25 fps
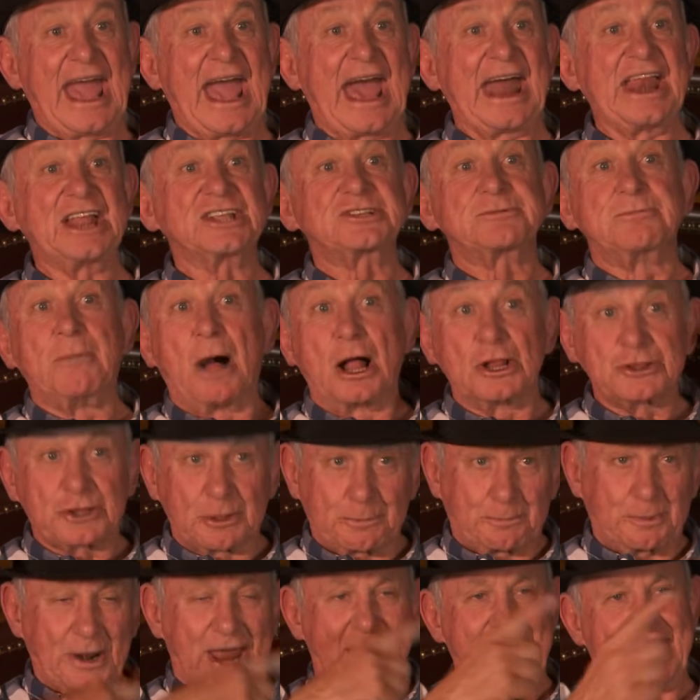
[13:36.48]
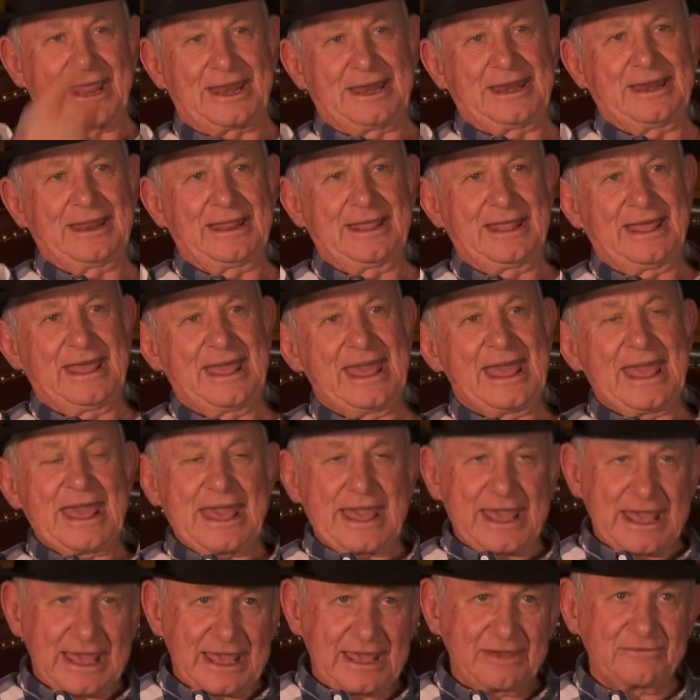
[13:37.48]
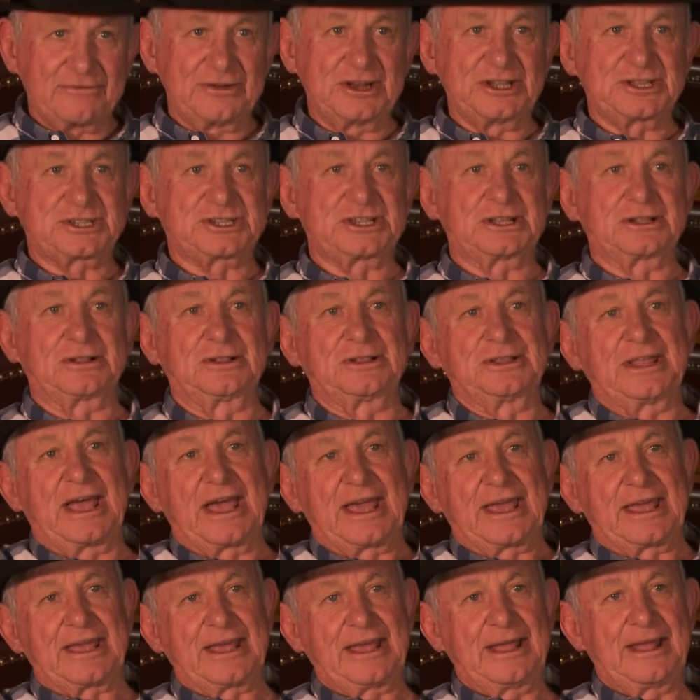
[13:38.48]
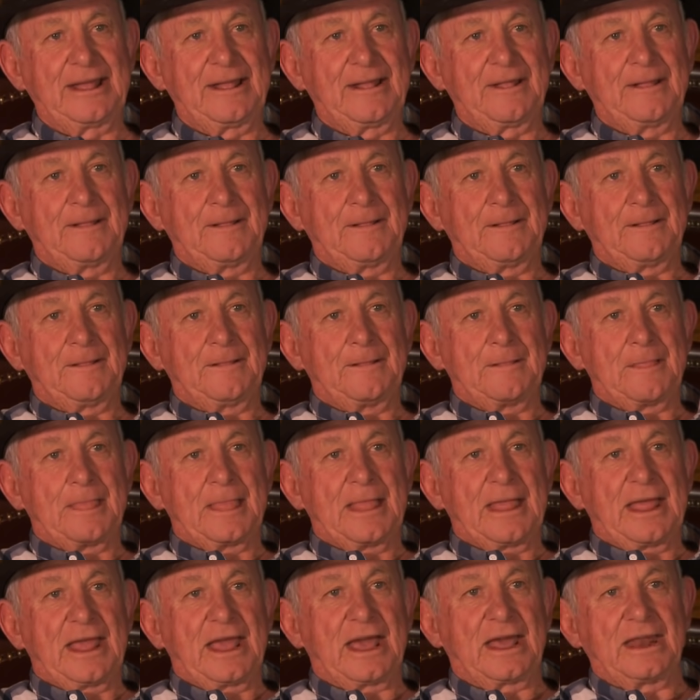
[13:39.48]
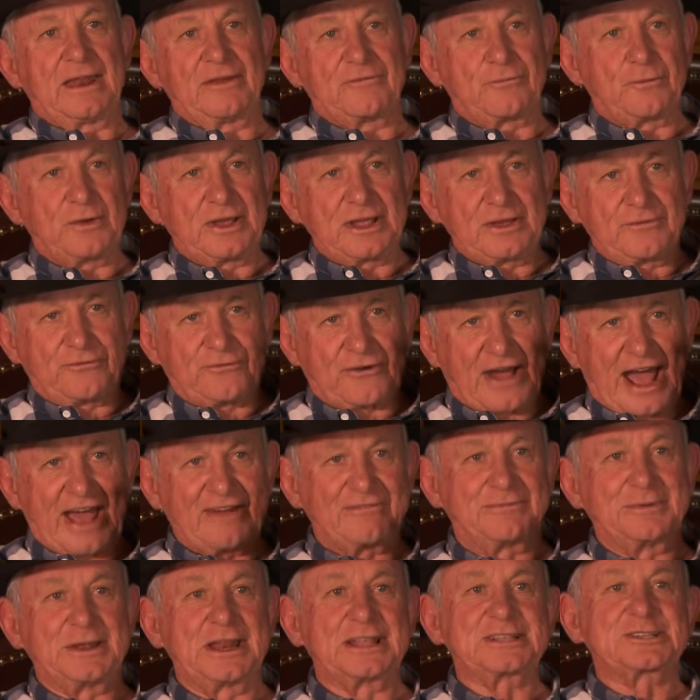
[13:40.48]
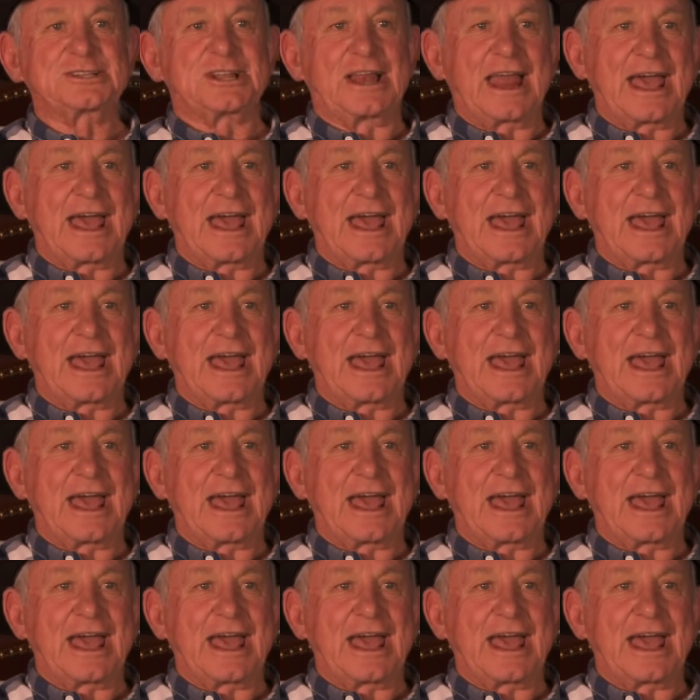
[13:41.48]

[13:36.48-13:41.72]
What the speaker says: And it's multiplying every single day. And if we're 5 minutes